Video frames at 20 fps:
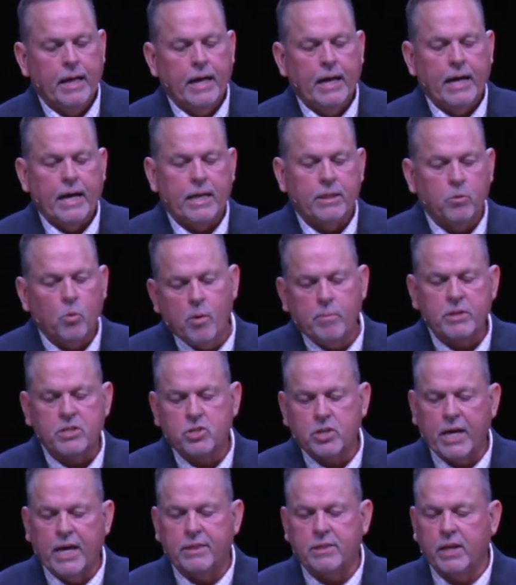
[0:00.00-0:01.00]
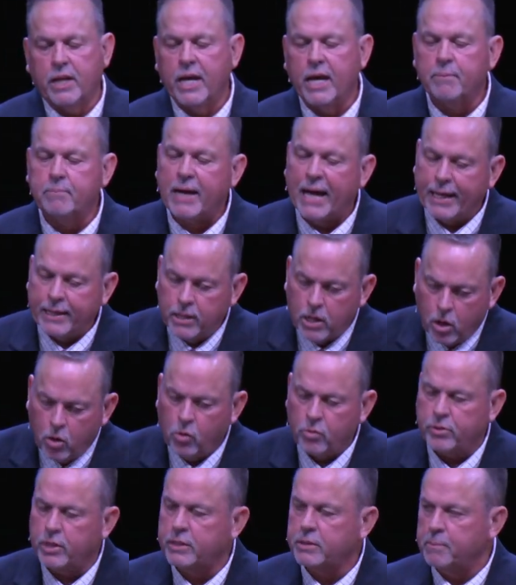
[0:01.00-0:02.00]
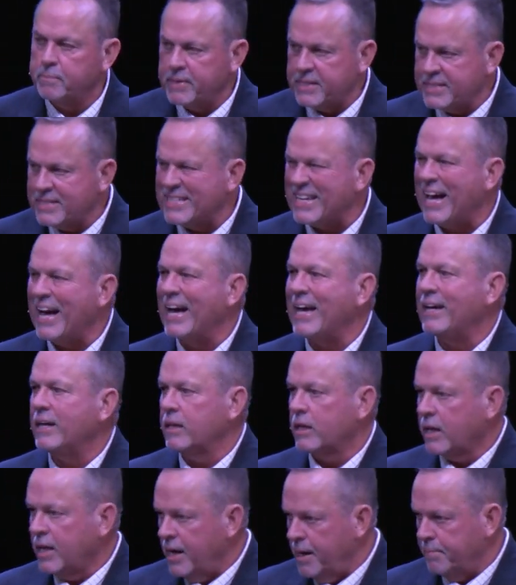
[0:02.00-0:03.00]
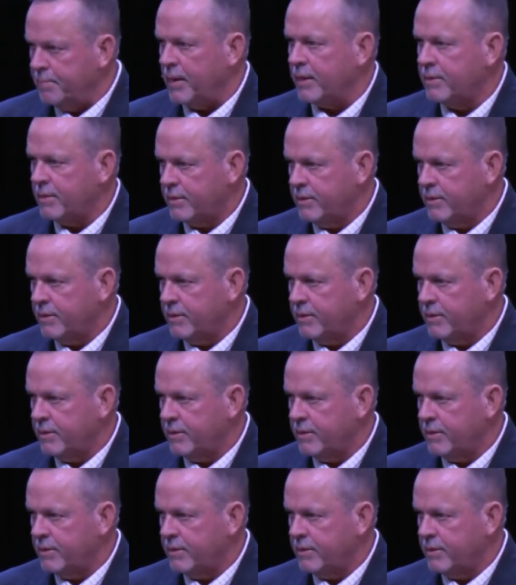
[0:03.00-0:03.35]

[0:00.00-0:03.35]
And the woman saith to him, I know that the Messiah cometh,